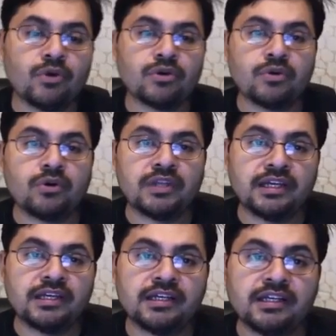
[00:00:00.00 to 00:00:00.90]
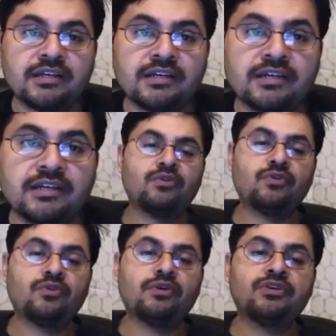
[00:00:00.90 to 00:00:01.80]
Motorola
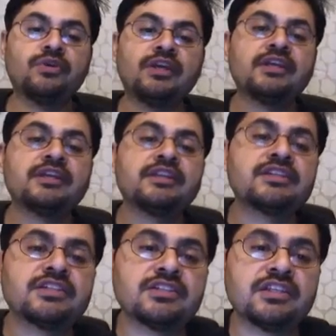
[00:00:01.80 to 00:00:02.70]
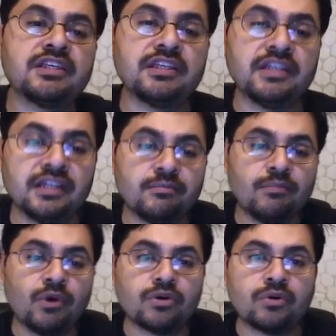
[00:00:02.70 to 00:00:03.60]
for you. This is the
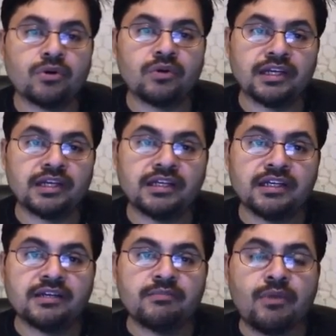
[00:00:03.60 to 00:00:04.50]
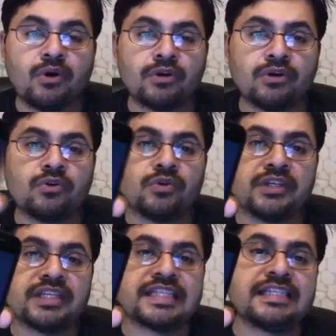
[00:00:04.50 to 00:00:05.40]
Motorola
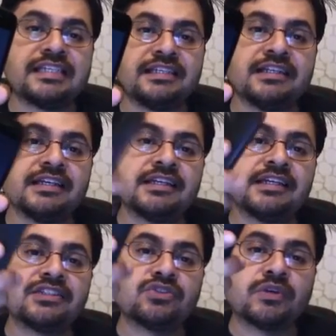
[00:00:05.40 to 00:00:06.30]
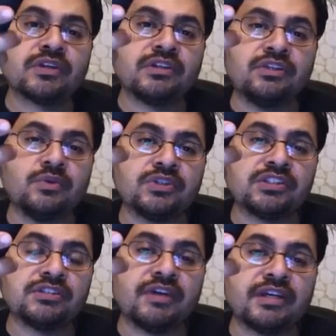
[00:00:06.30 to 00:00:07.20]
Moto E. It's one of the
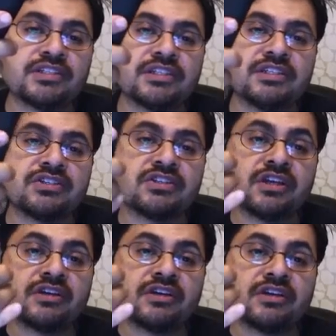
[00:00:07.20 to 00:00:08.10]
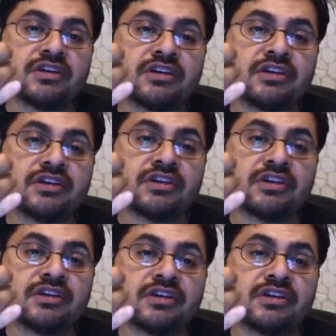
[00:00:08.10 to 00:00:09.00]
newest devices. Yeah, so
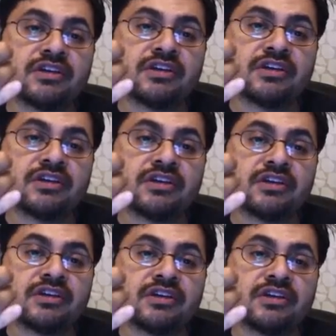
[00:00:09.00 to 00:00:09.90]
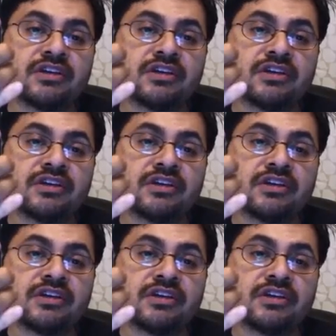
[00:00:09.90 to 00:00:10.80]
obviously I'm, I'm, it's on
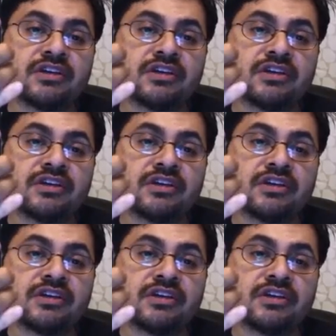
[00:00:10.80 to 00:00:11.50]
screen way too long. I'm